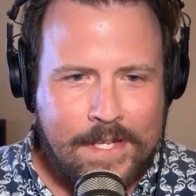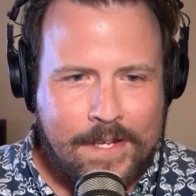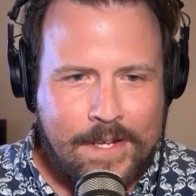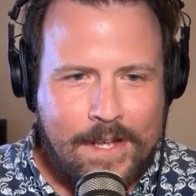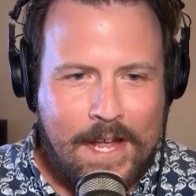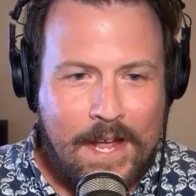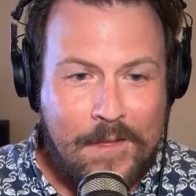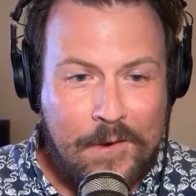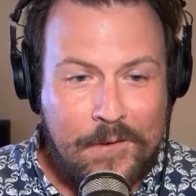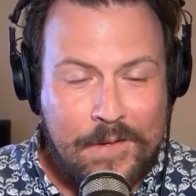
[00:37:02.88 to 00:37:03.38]

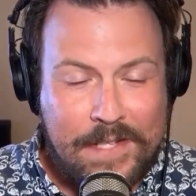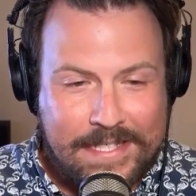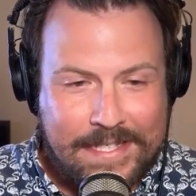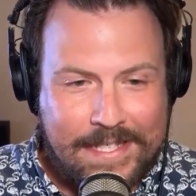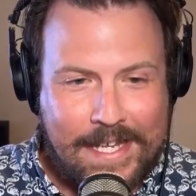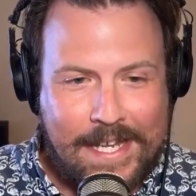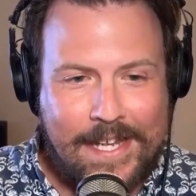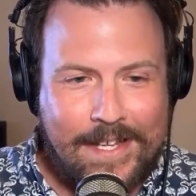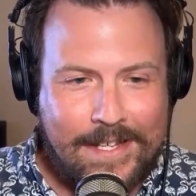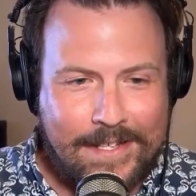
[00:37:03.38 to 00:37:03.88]
and there are these
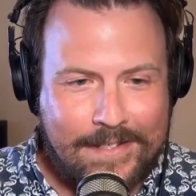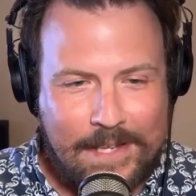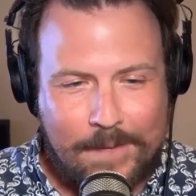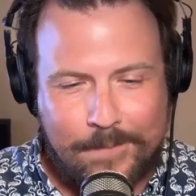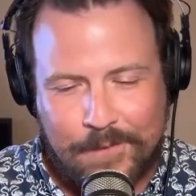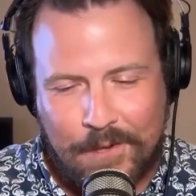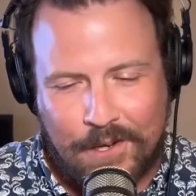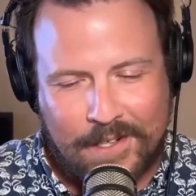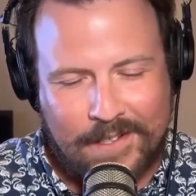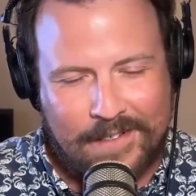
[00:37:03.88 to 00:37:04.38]
kids.
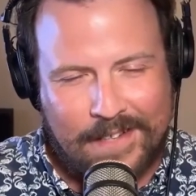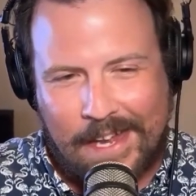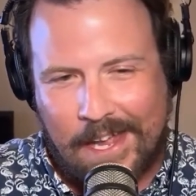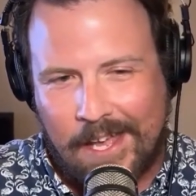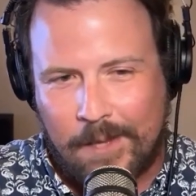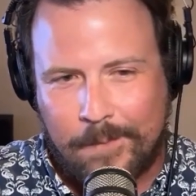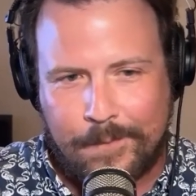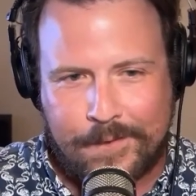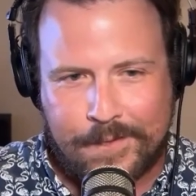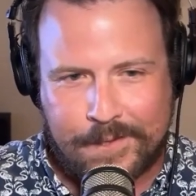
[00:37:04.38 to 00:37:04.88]
I'm talking like
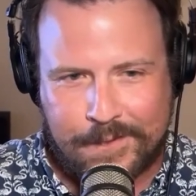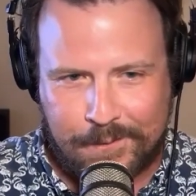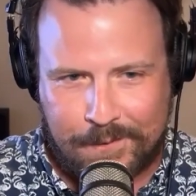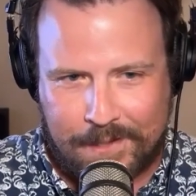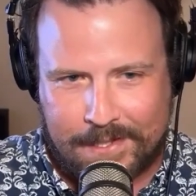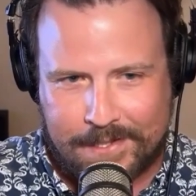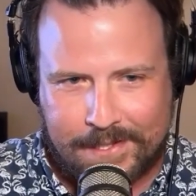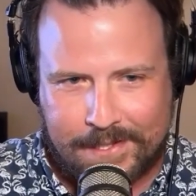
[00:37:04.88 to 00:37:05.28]
elementary school age